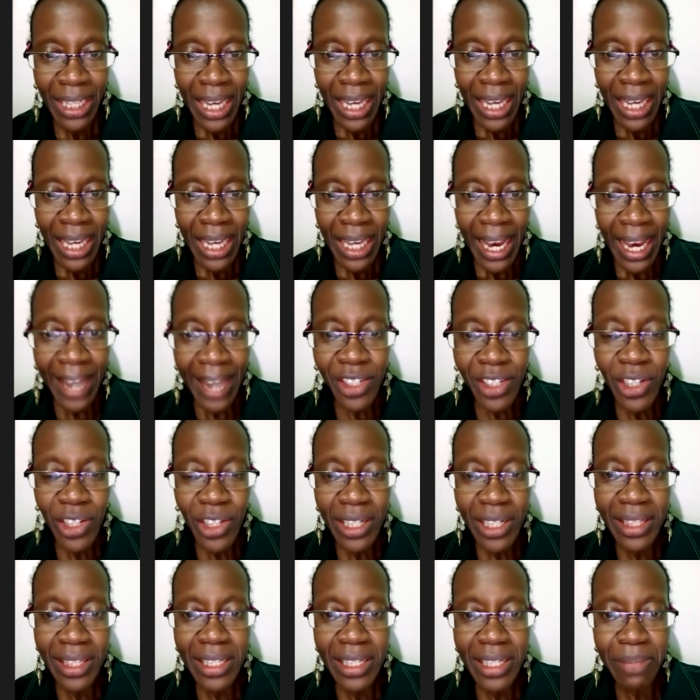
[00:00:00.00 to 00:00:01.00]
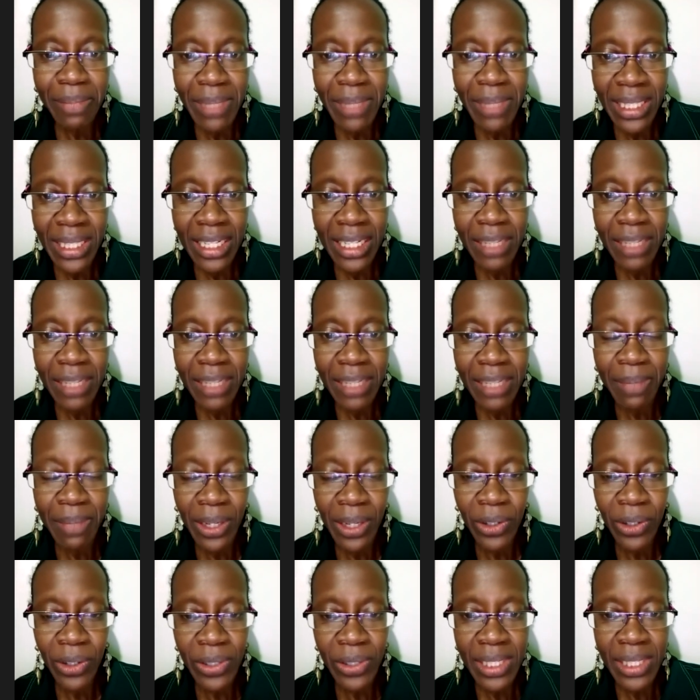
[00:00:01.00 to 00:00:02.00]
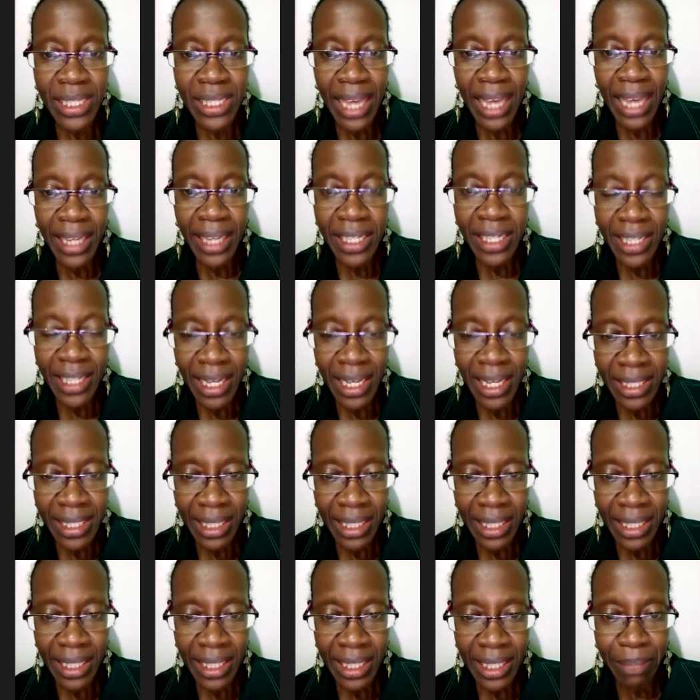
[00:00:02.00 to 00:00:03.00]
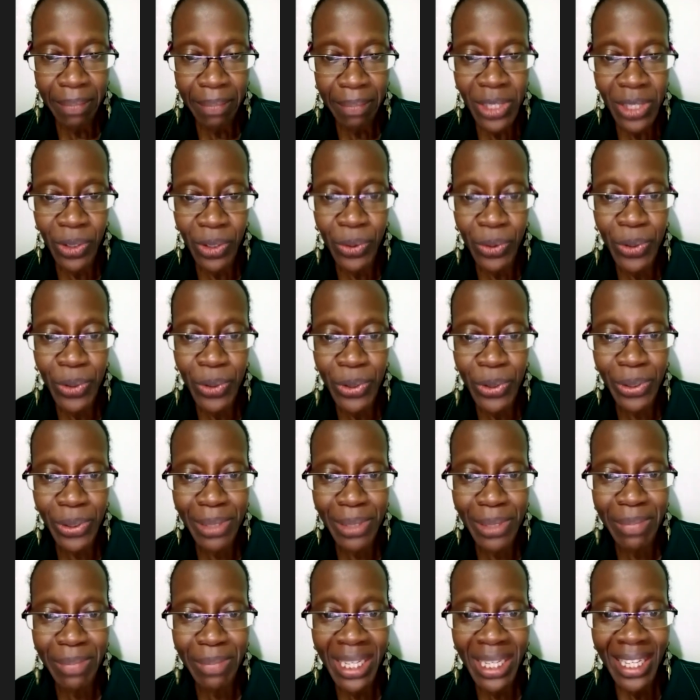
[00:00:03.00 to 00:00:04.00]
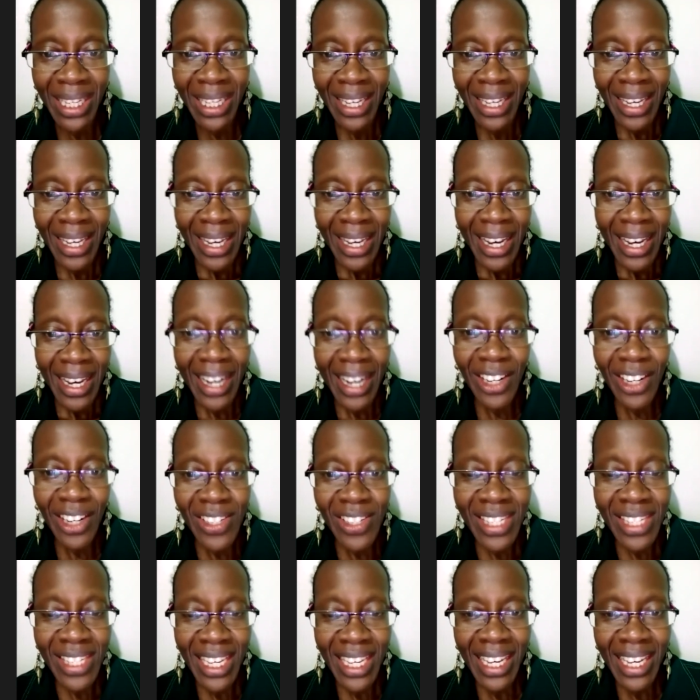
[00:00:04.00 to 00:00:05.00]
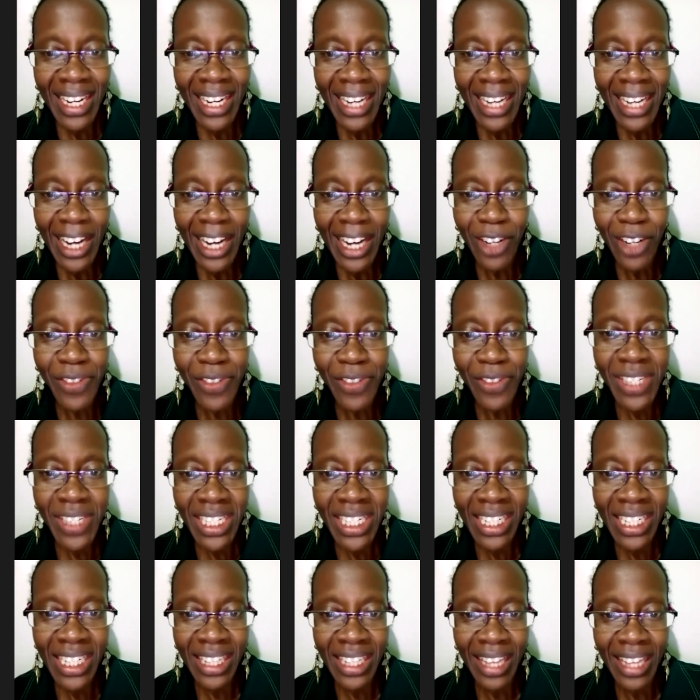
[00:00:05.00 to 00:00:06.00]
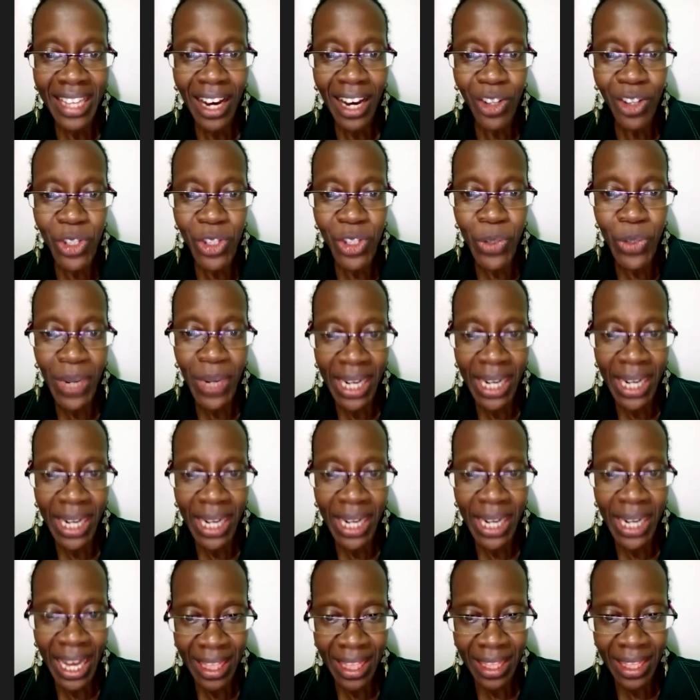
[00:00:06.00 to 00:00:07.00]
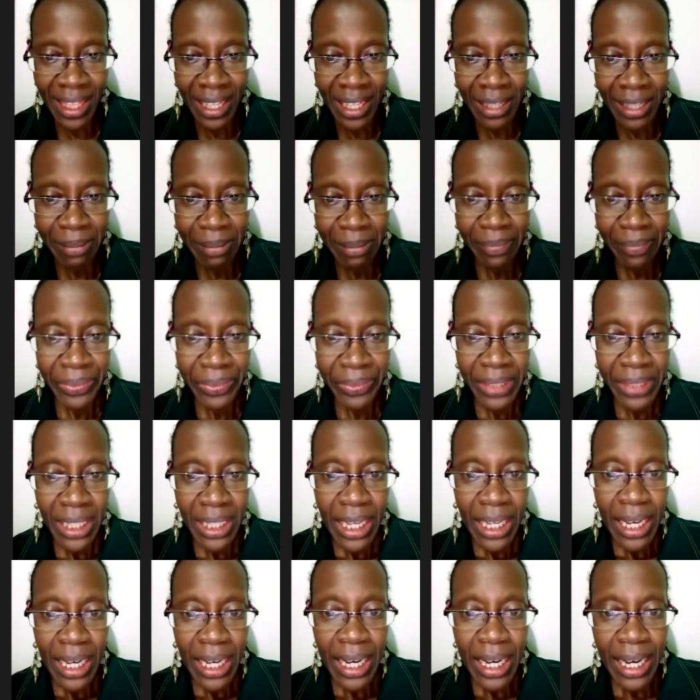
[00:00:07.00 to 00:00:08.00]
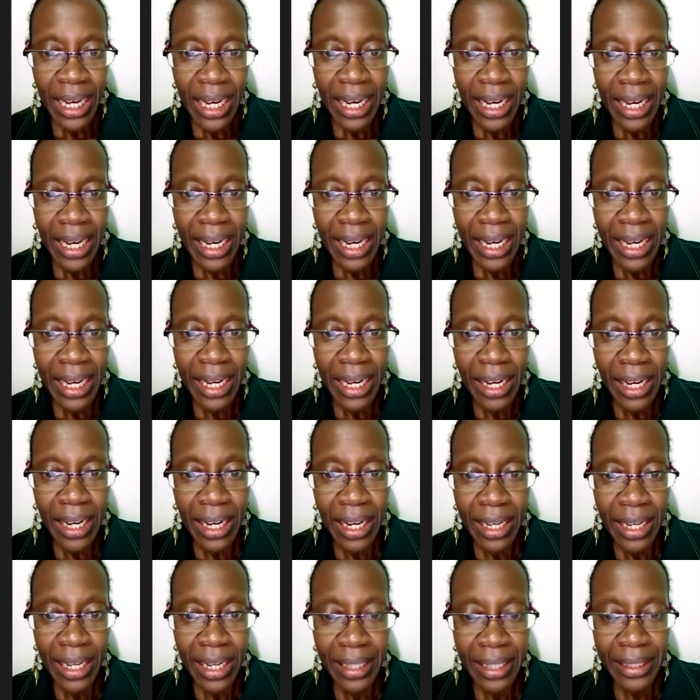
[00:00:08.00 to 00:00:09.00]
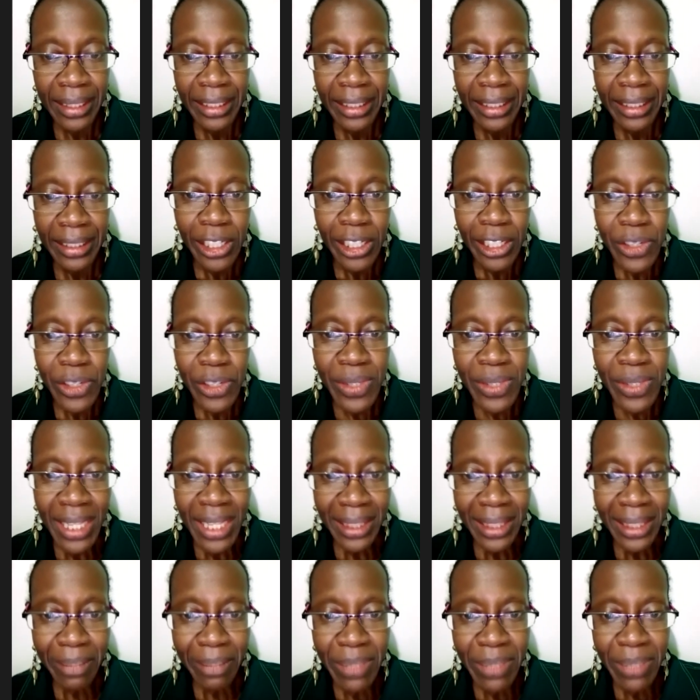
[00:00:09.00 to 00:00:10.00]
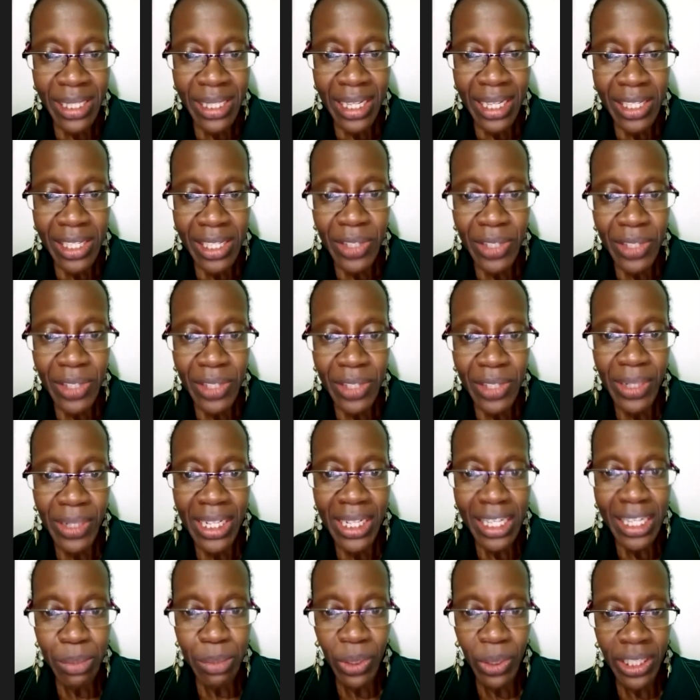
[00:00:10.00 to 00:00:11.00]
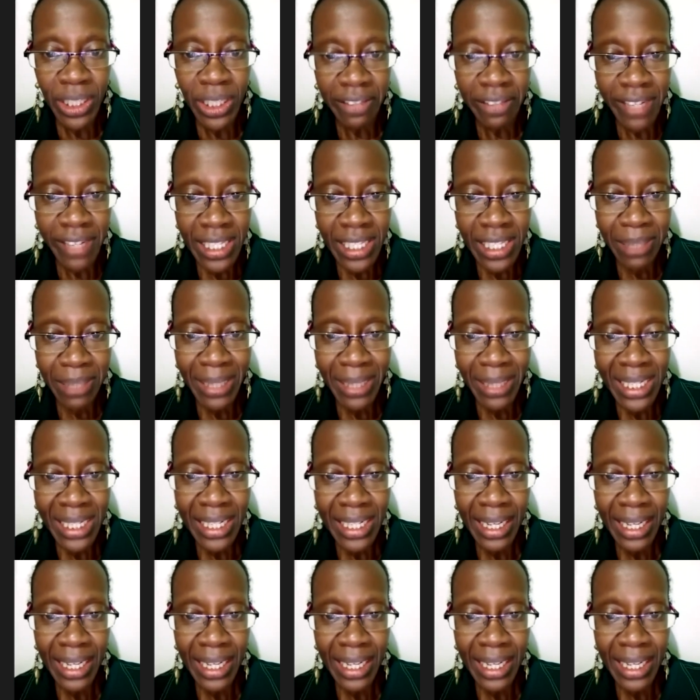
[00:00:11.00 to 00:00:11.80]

I joined this business because I trusted the person who told me, and I was sick and tired of sitting in the house doing nothing. To start the business, you need a small investment.